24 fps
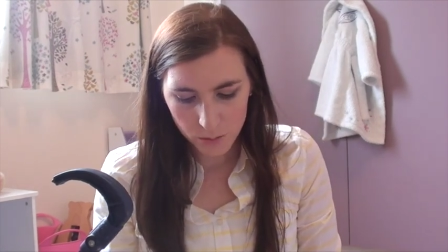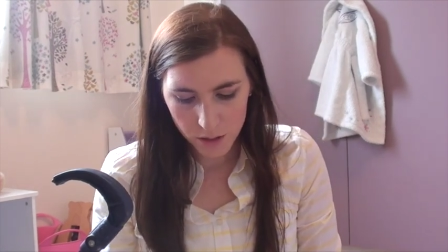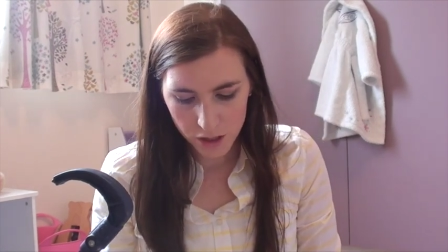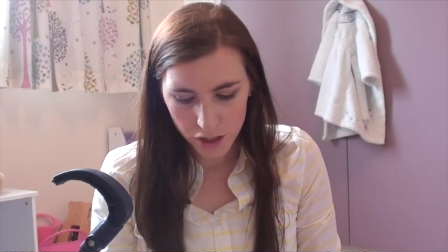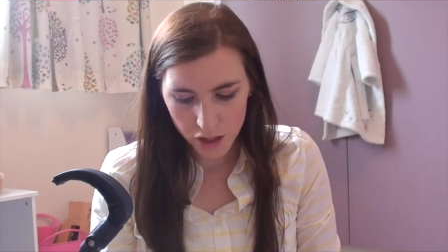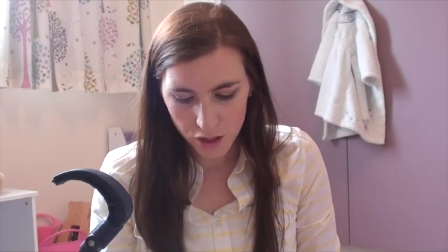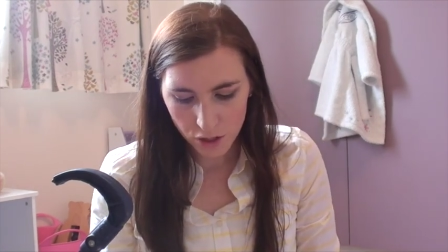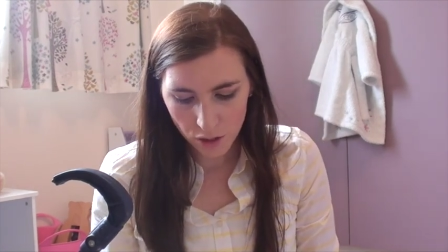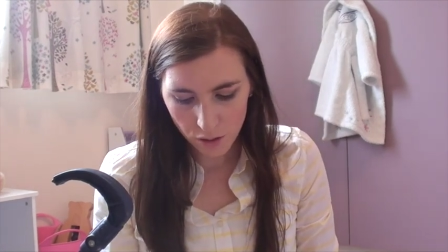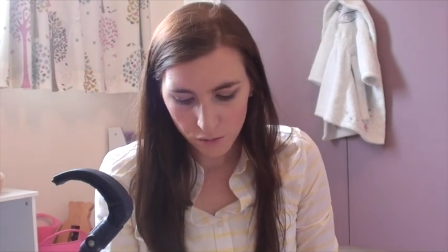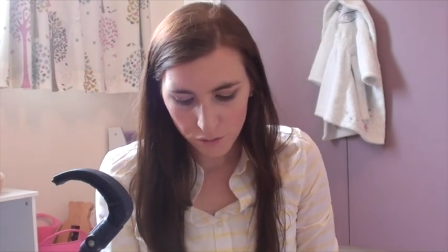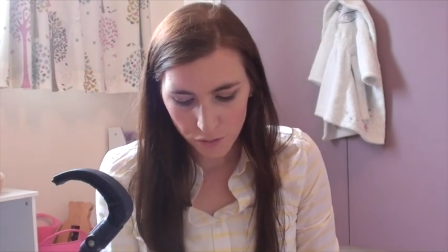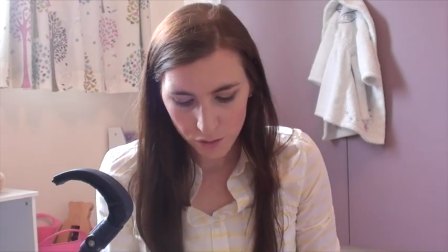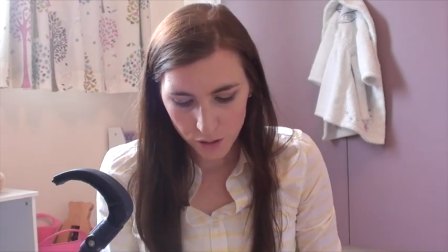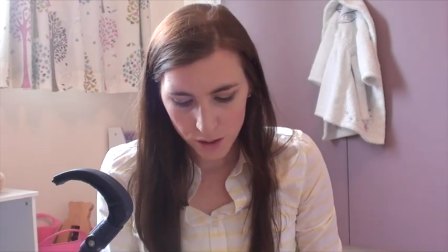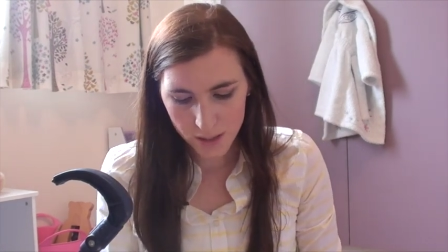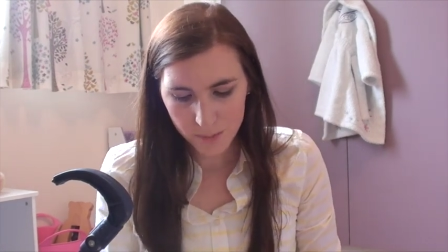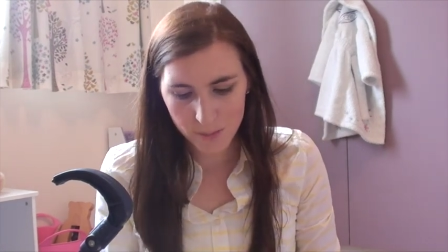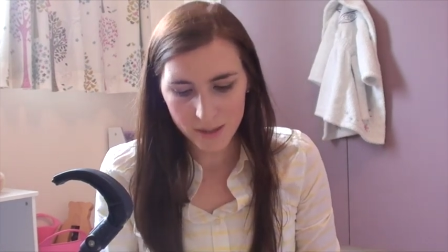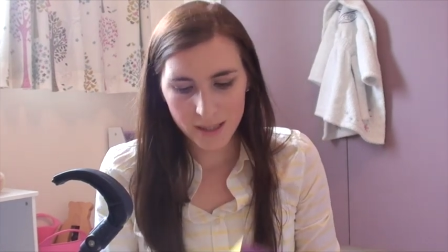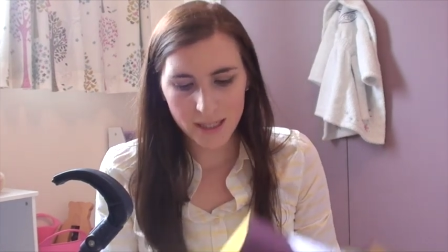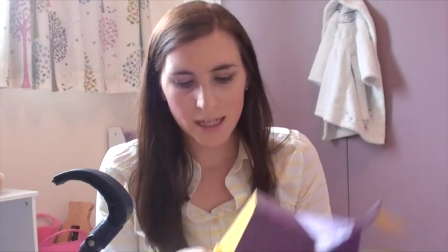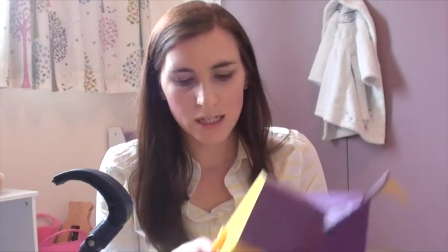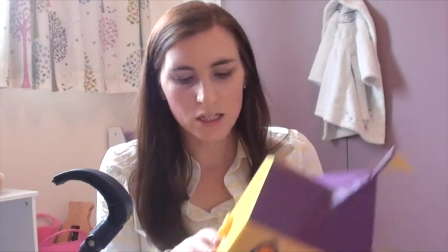which she got for
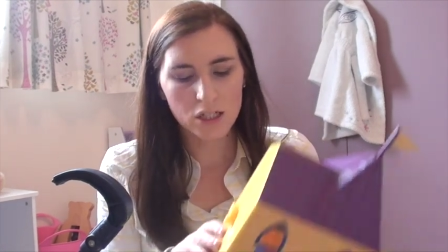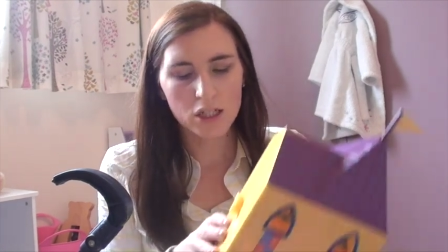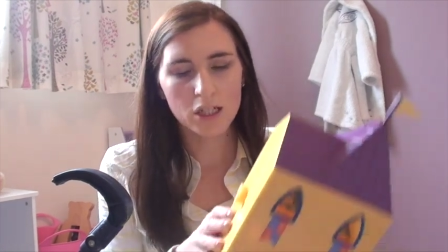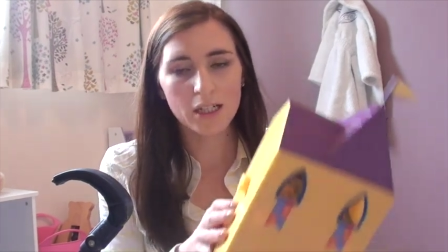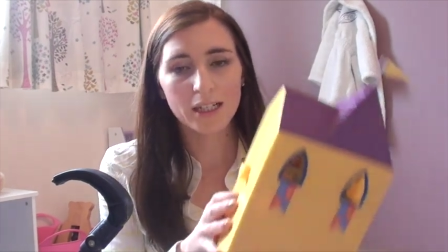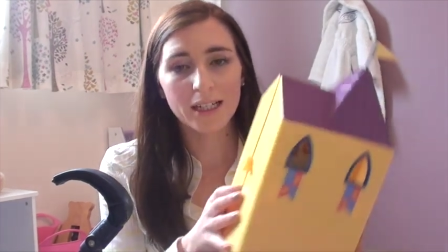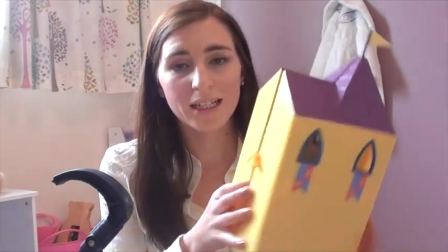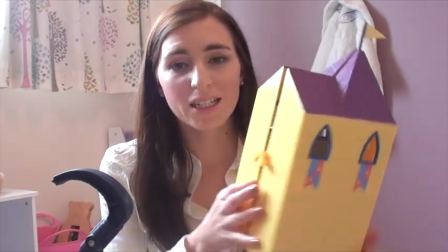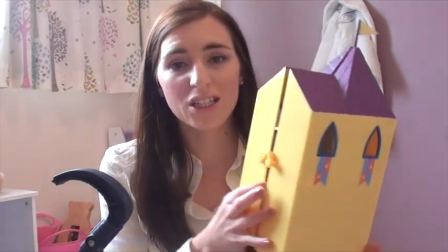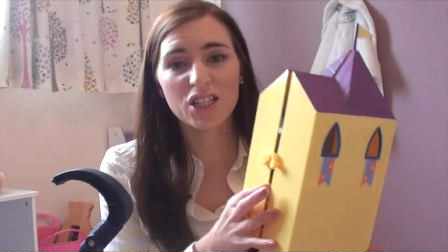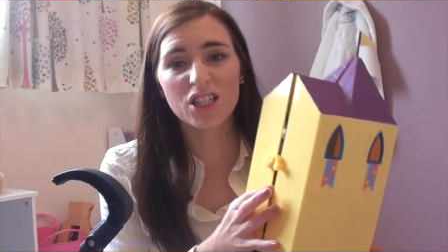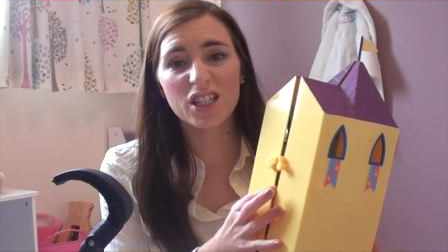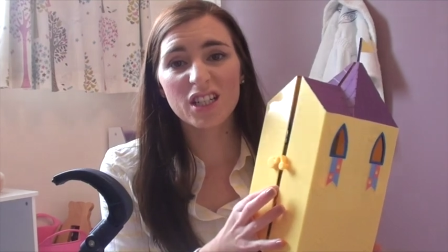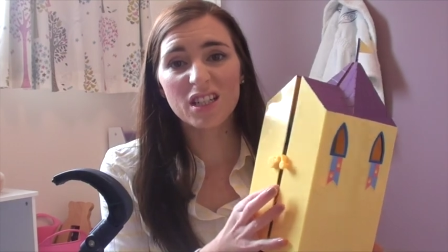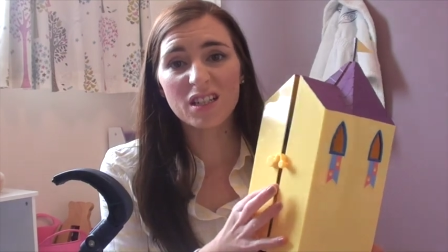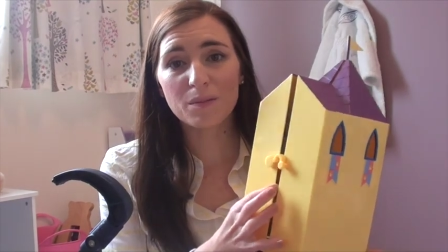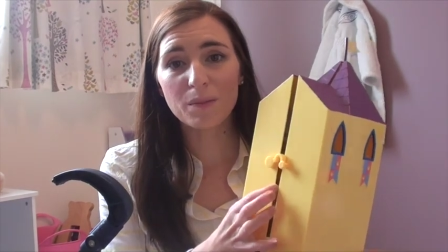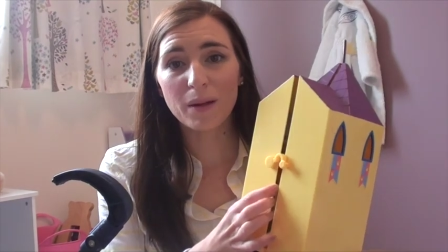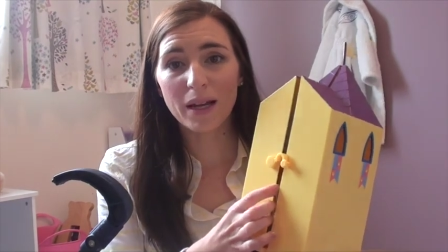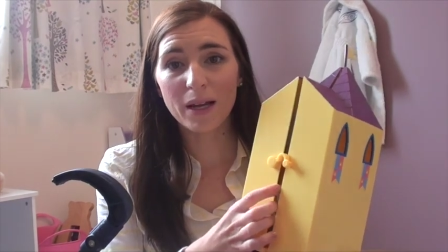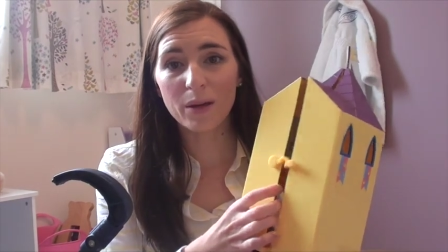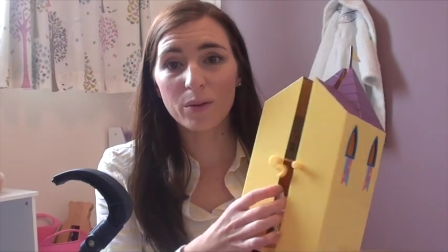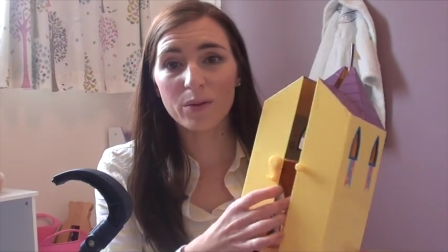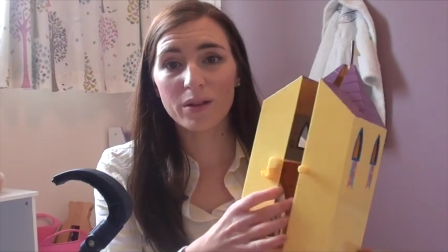Christmas actually, and she does
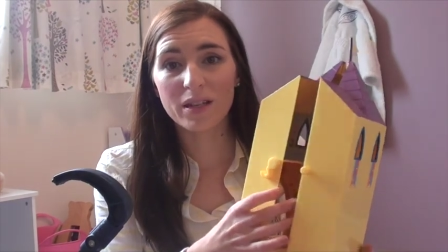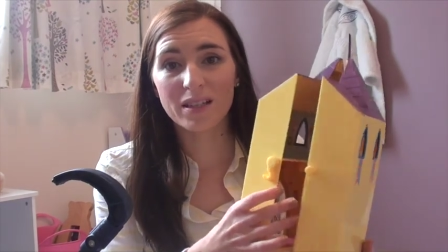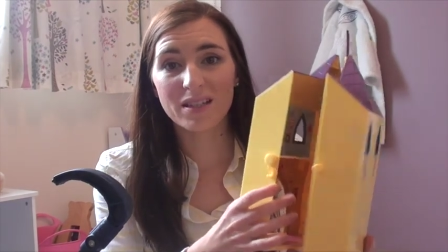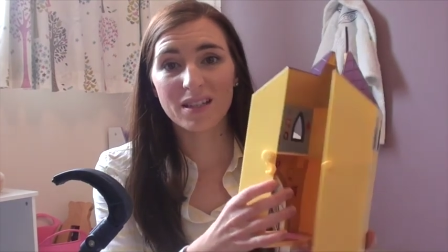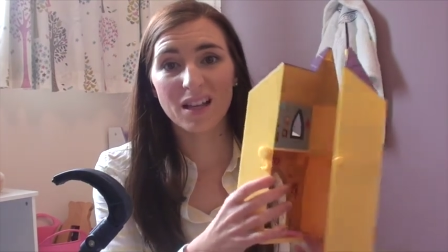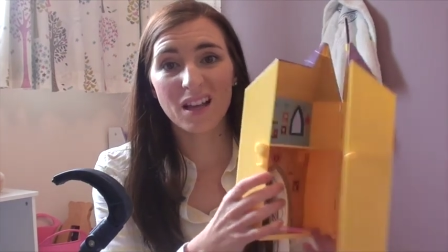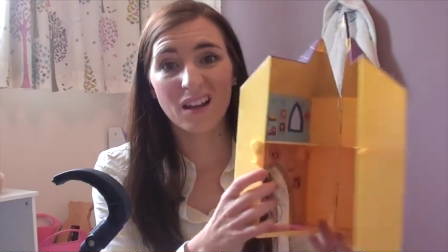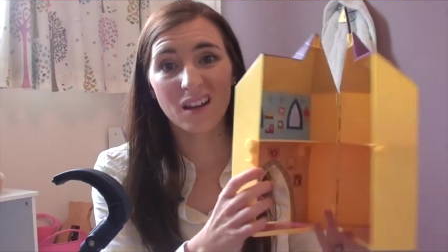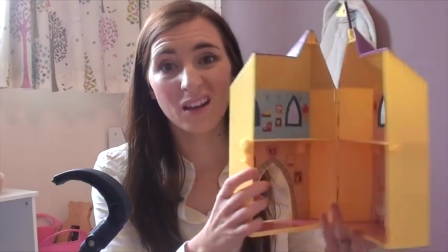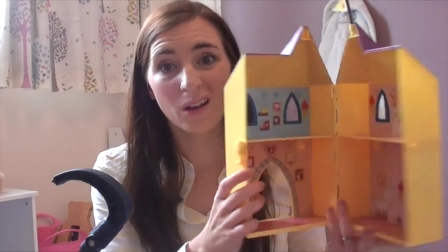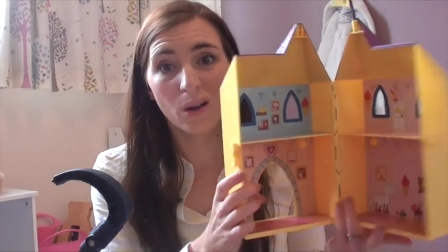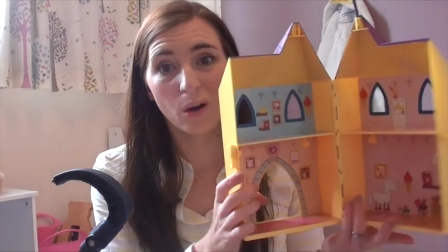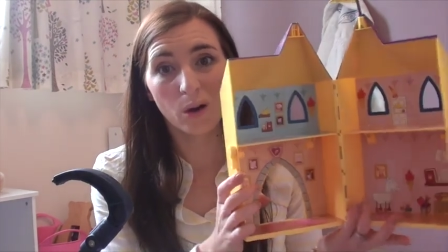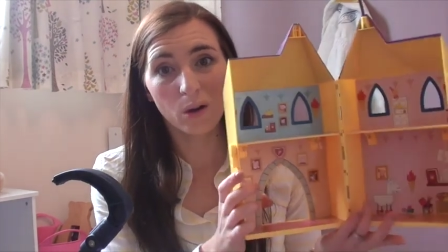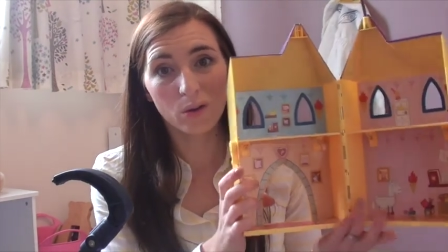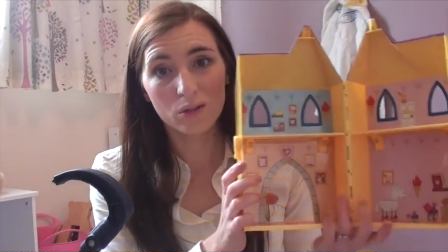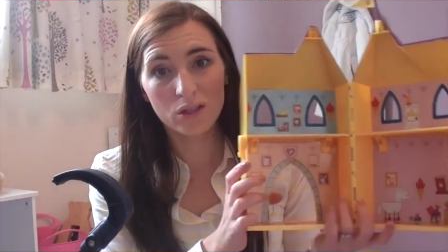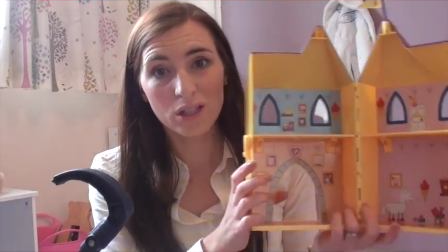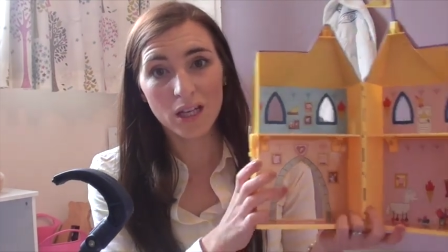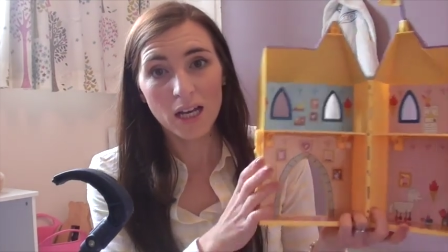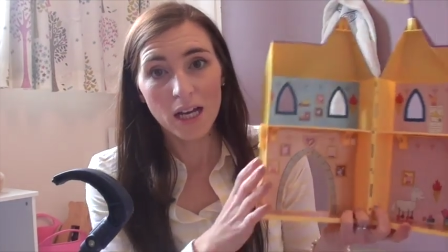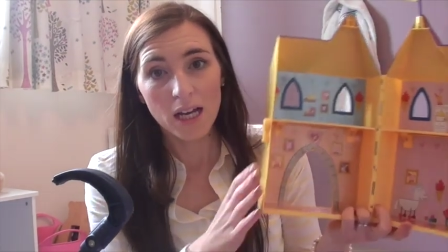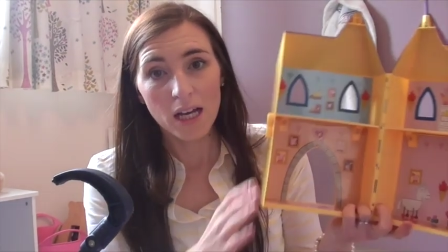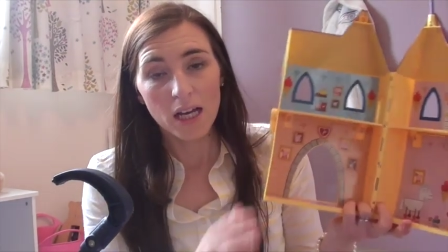play with this a
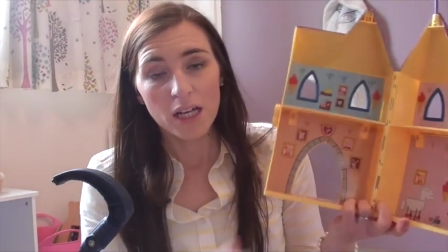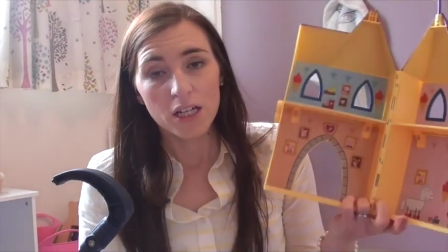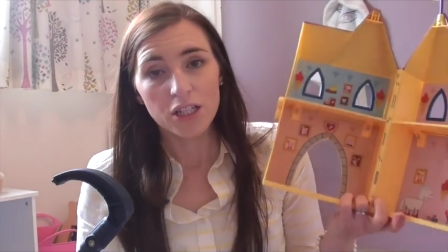lot.